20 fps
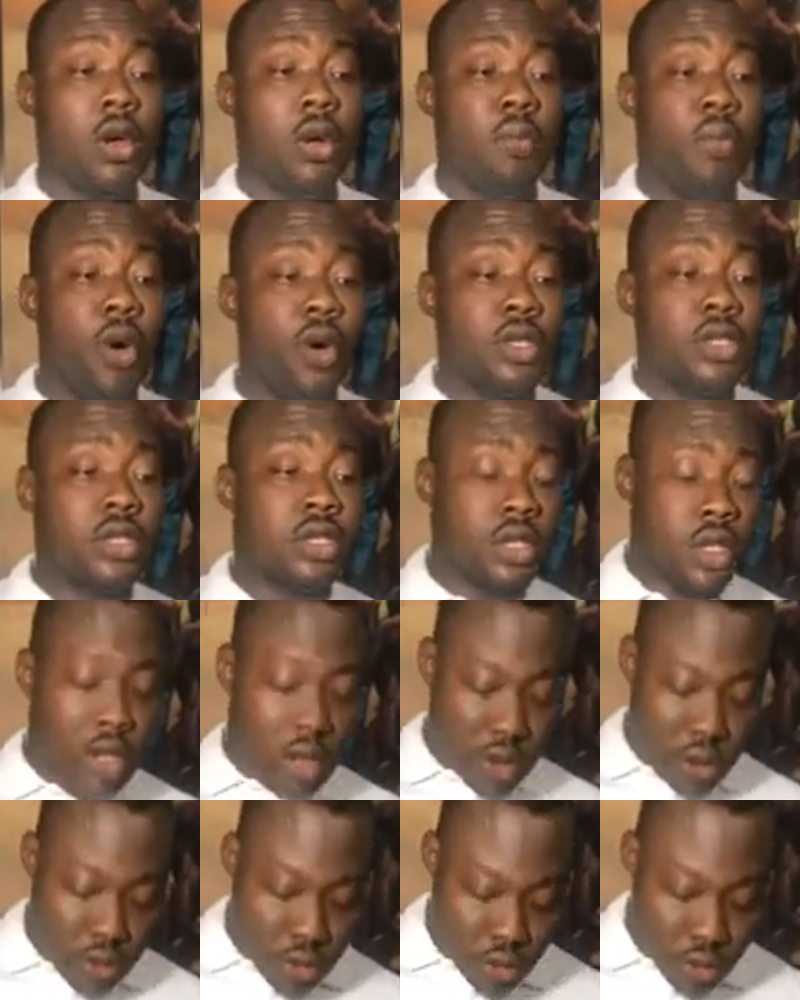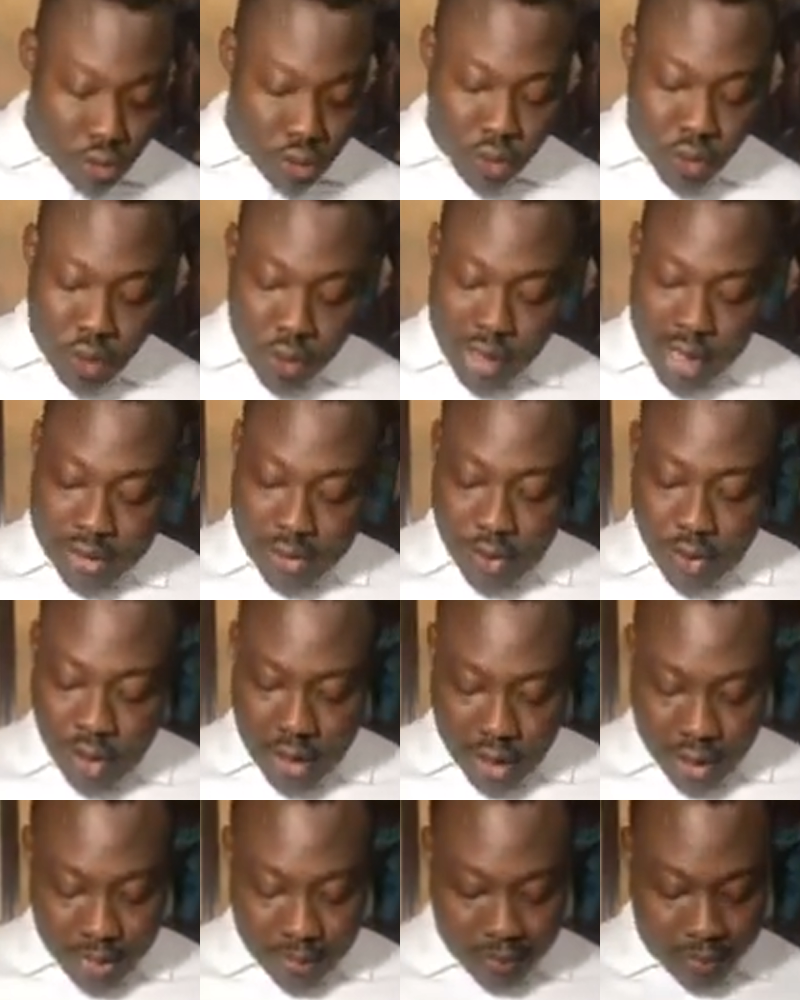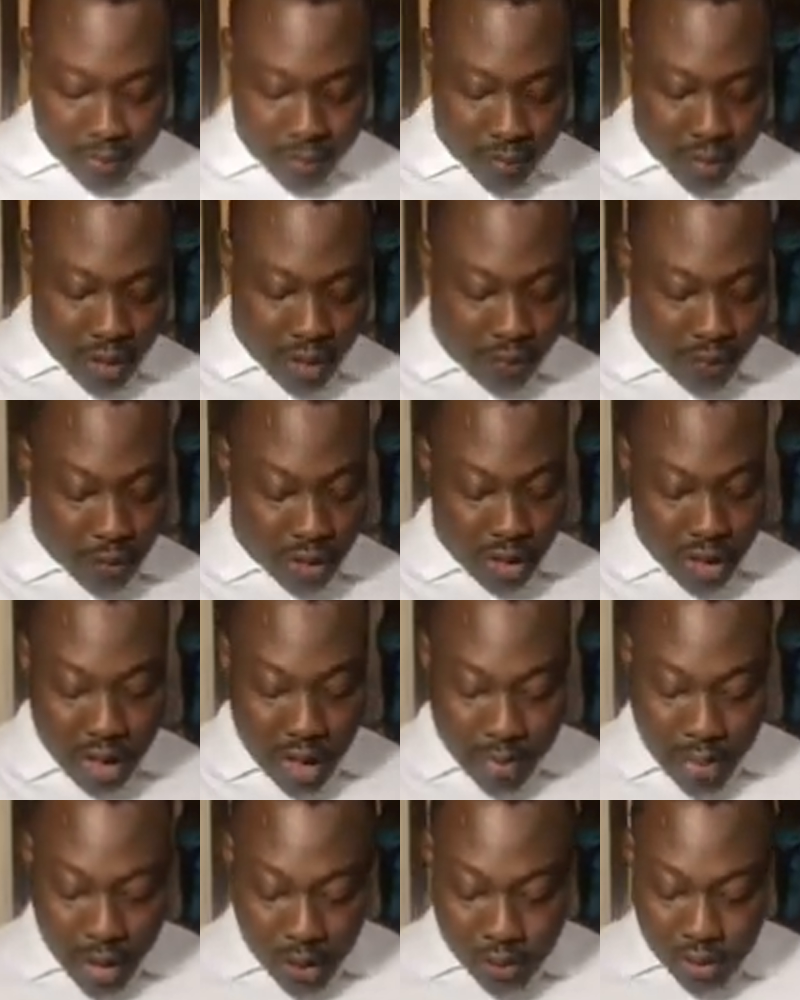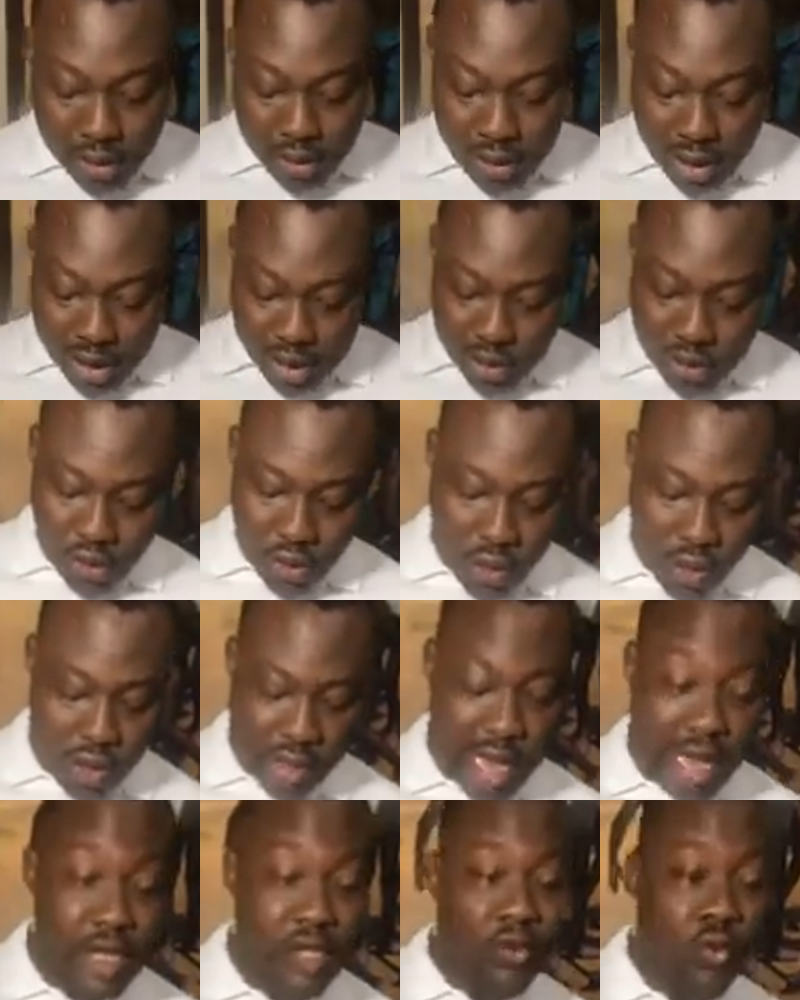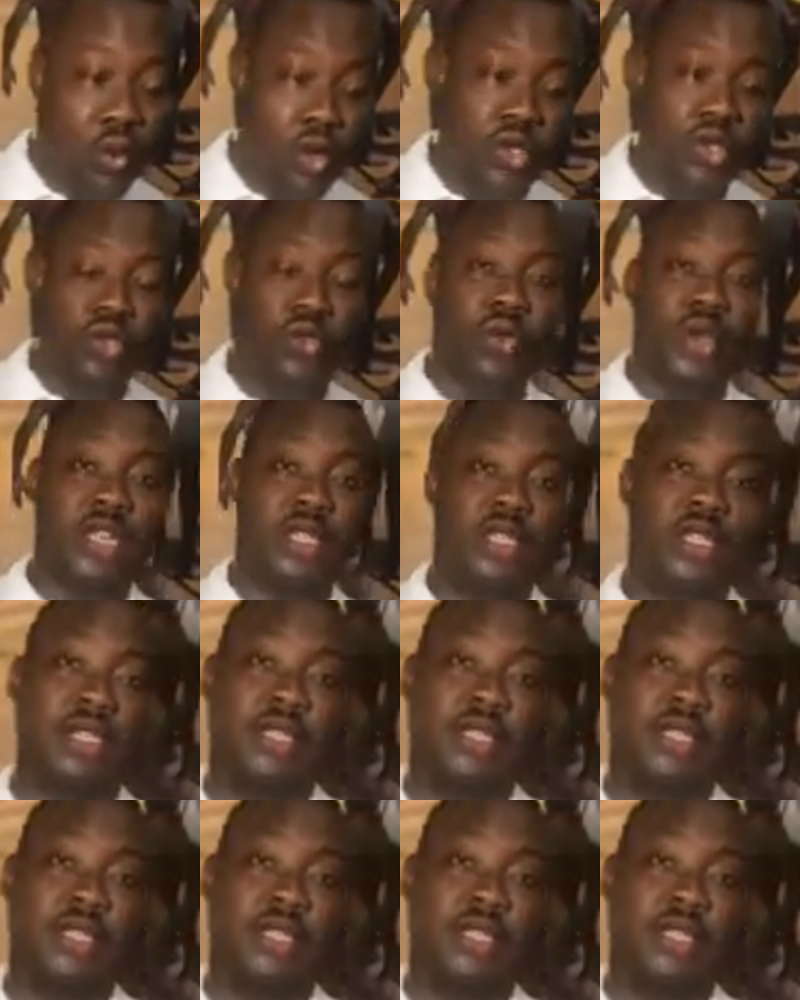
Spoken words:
But you should know that, okay, if you think about it, a song that is 120